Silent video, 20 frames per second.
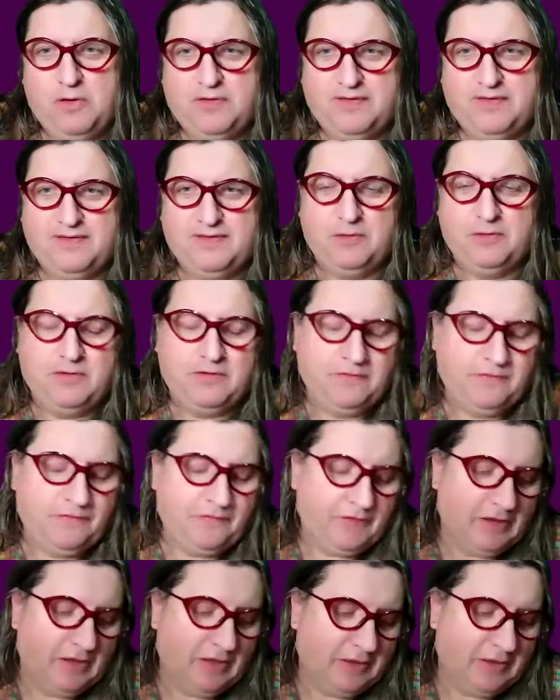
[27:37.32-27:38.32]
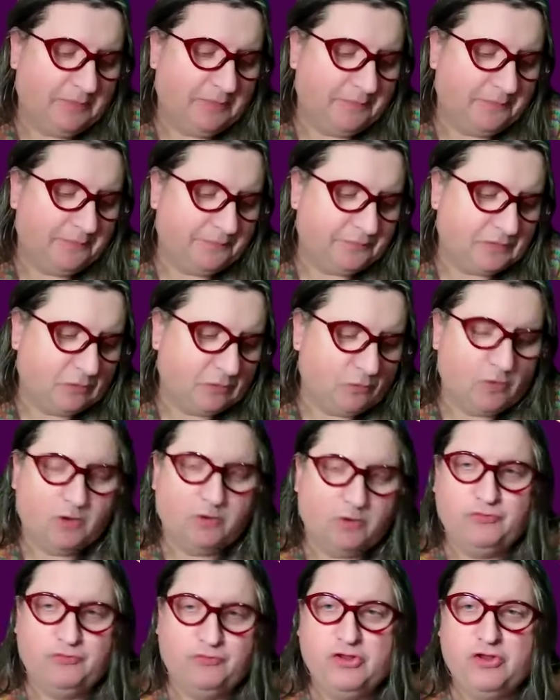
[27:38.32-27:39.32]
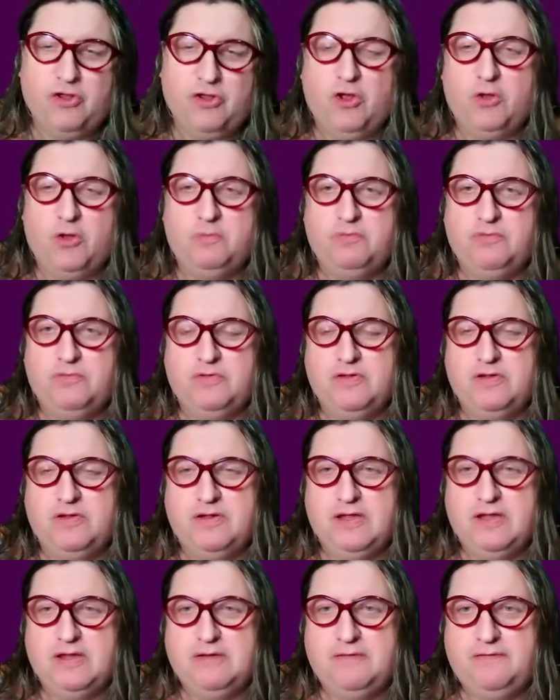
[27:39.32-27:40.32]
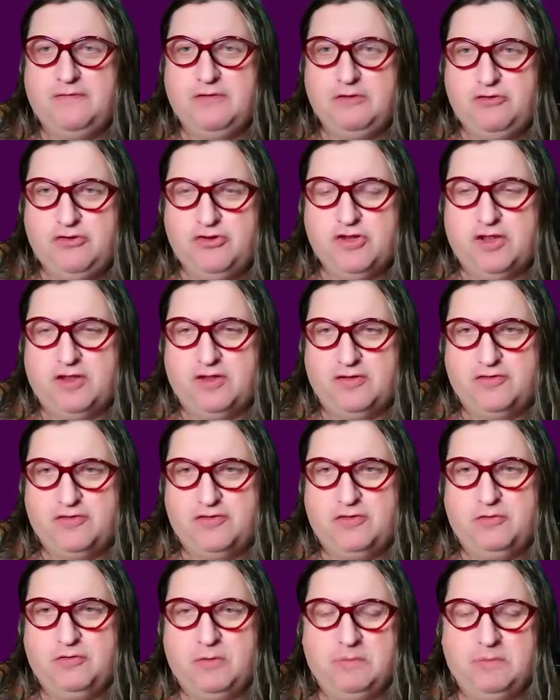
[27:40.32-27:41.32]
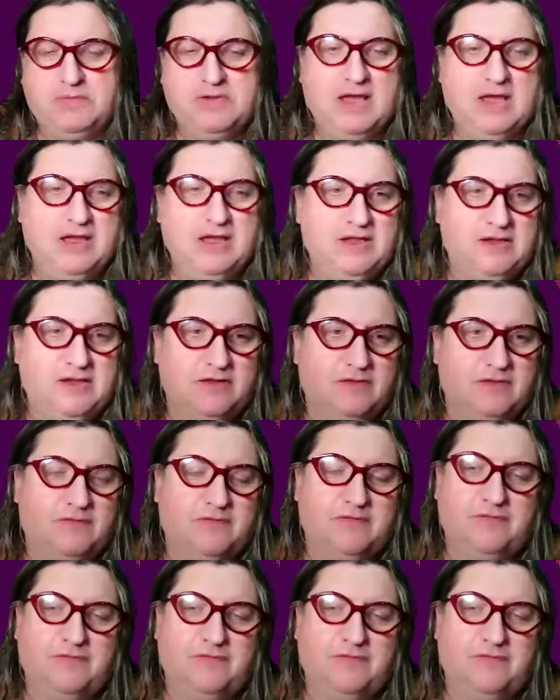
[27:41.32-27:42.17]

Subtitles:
what sort of role do you hope in the future to obtain?